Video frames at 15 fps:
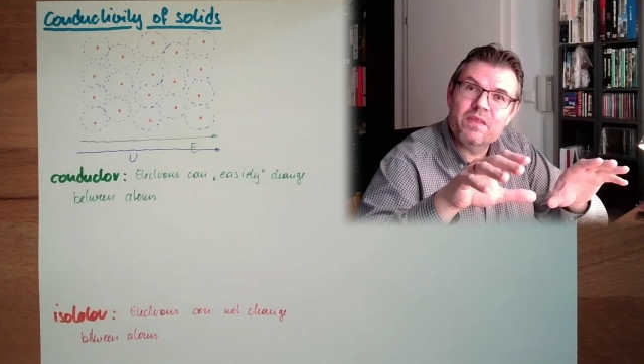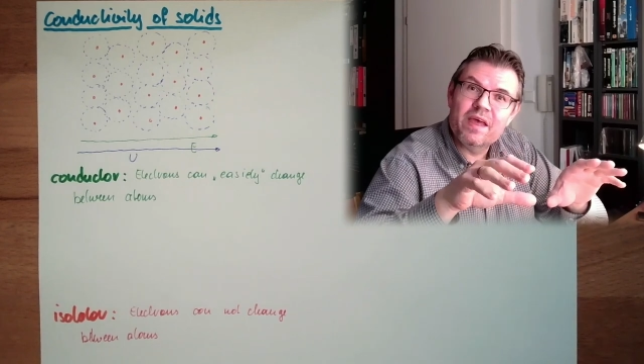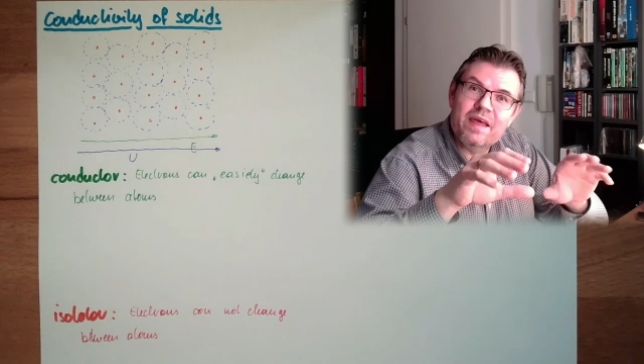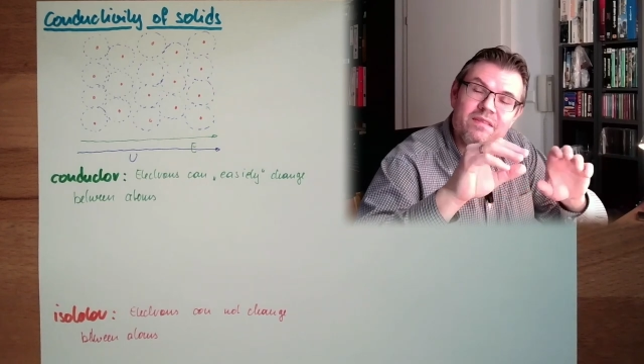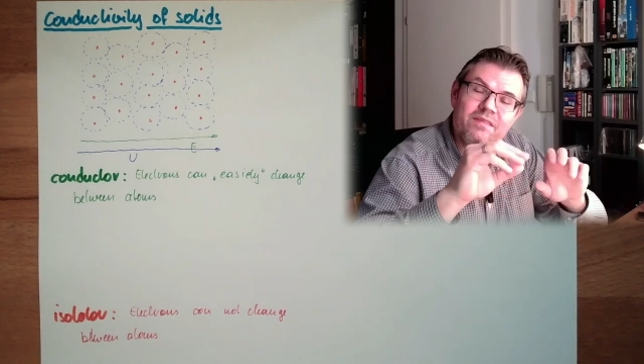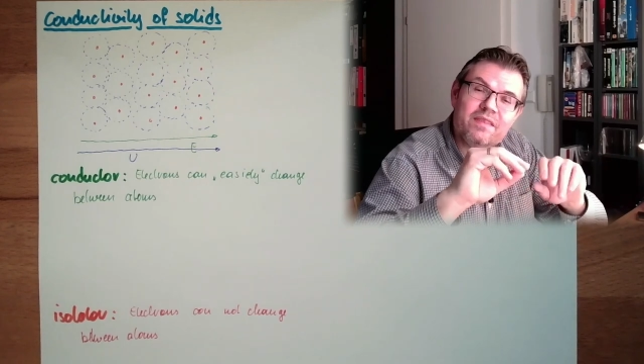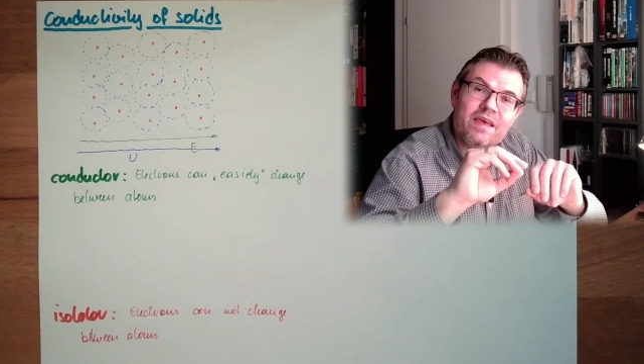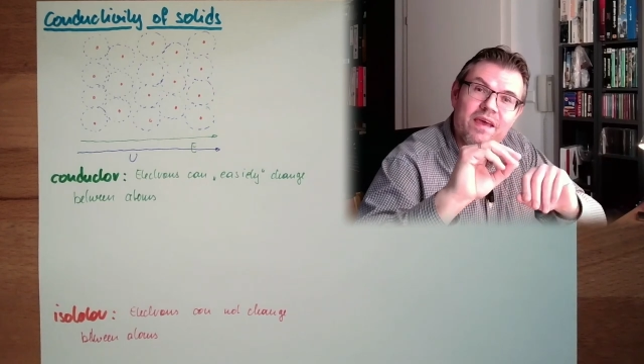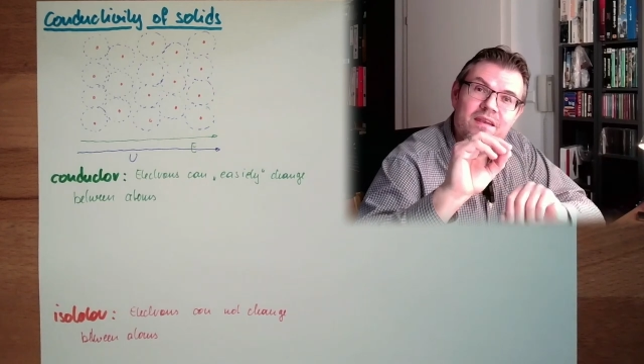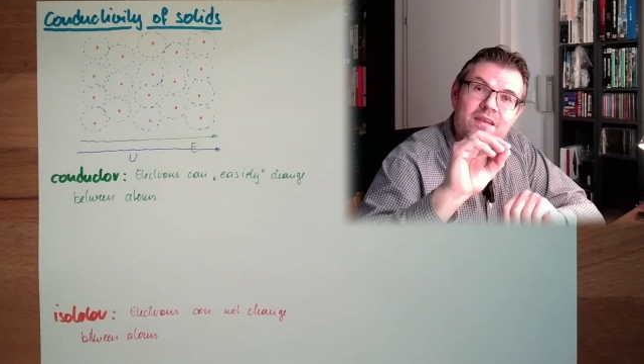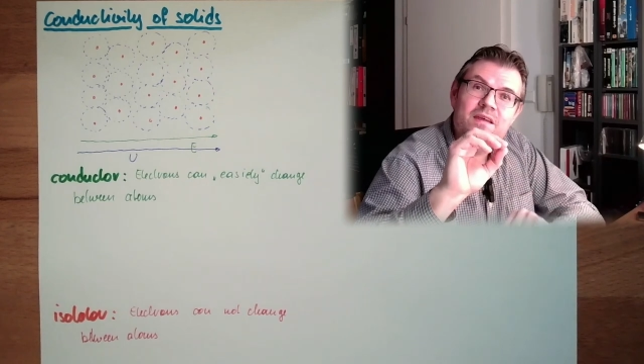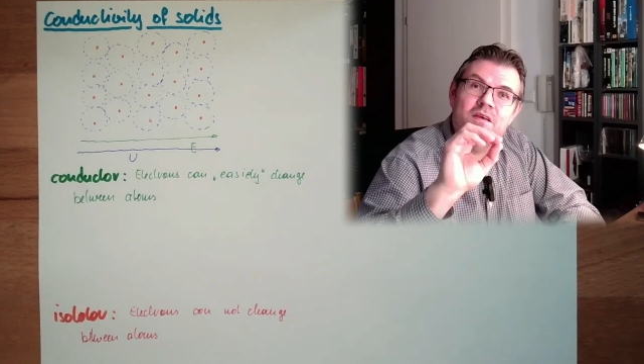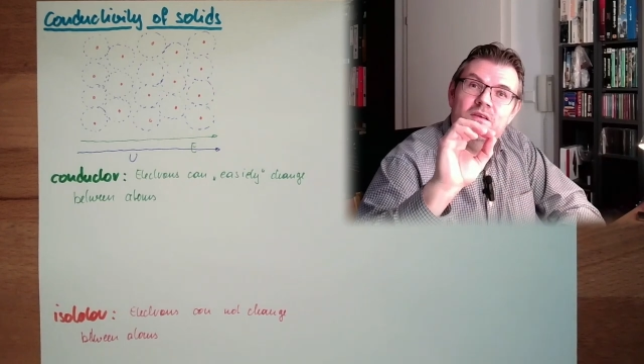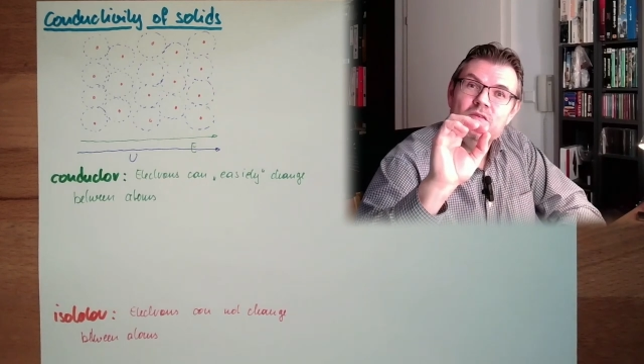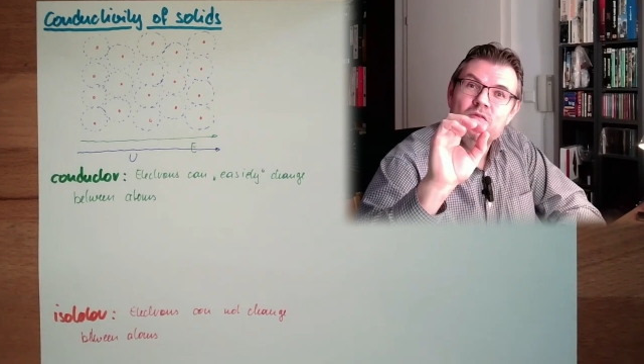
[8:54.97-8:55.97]
and
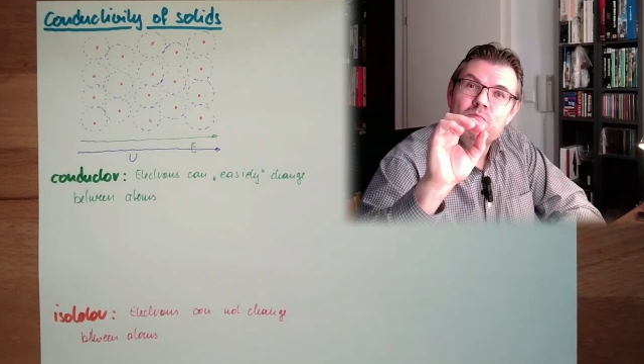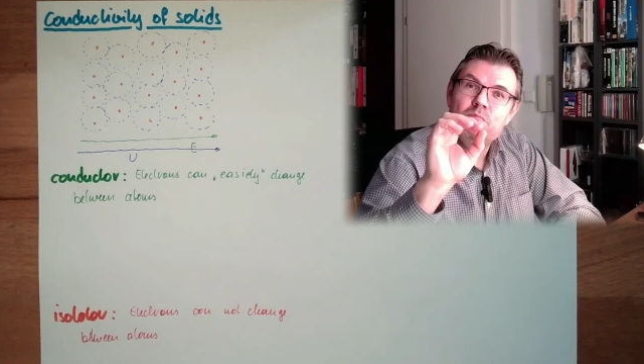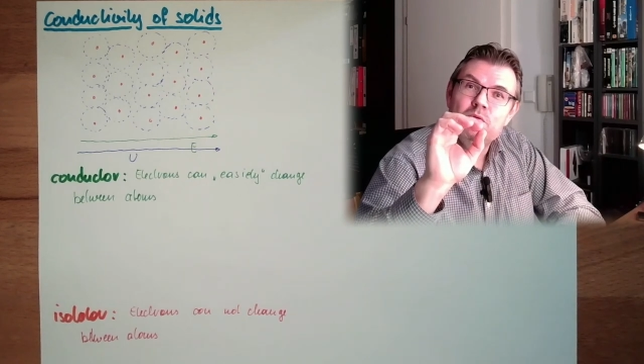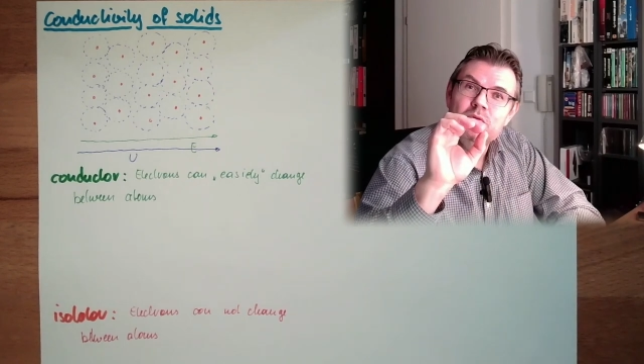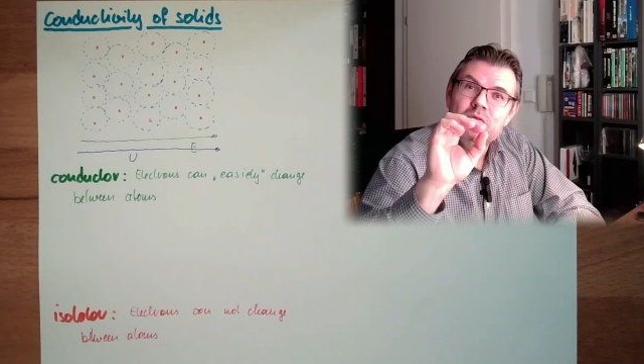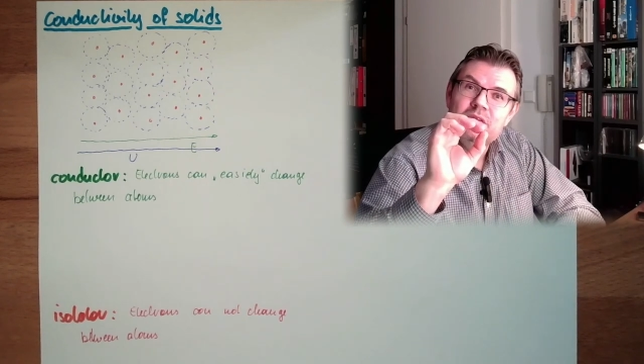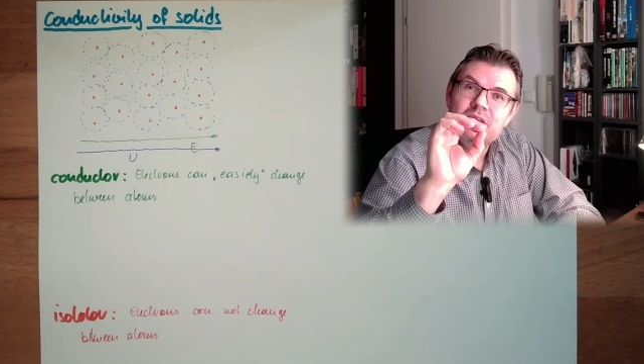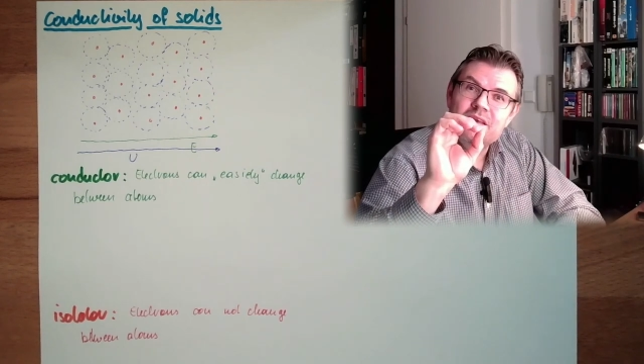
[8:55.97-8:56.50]
then you put